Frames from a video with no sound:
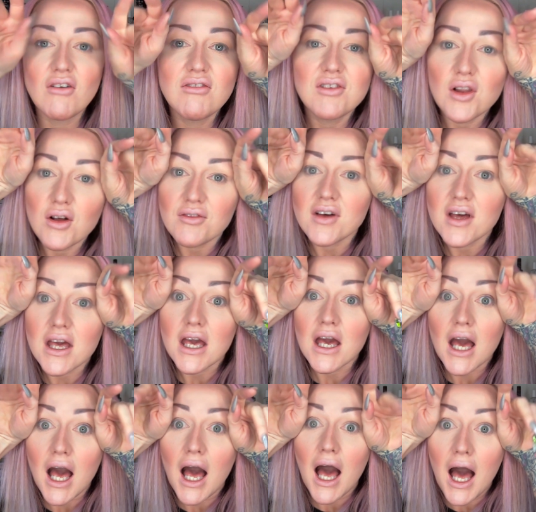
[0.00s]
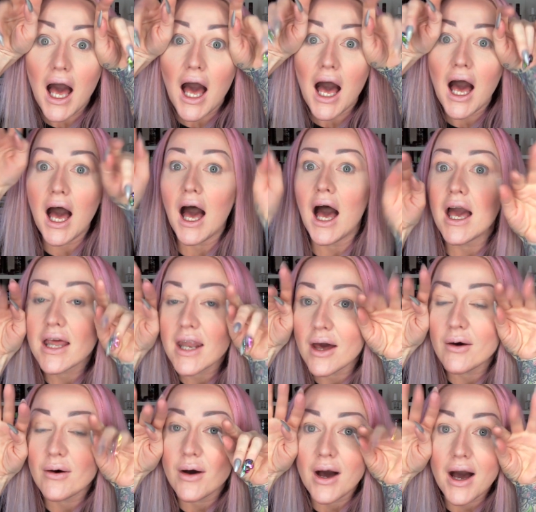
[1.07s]
got fluffy, you
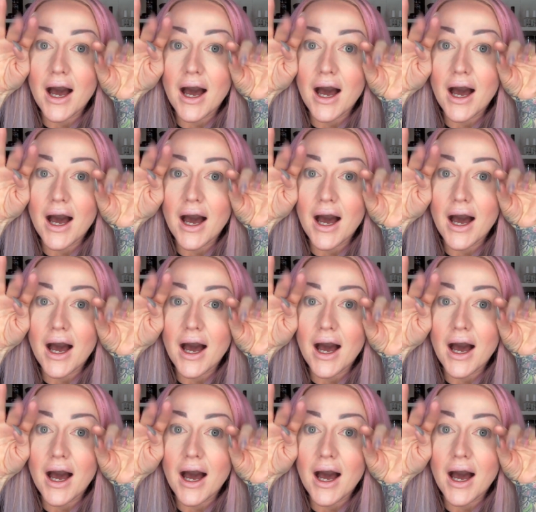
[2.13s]
know,